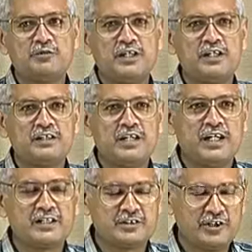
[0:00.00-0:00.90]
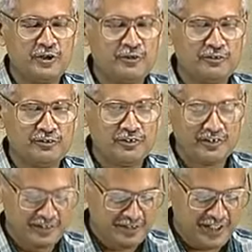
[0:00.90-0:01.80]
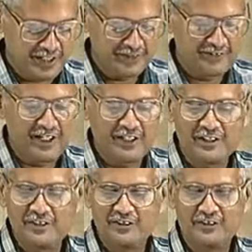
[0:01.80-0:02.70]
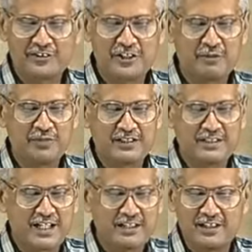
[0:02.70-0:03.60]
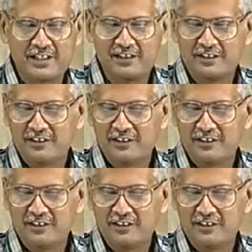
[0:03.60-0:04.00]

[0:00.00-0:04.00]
me that no, I don't like your shape exactly,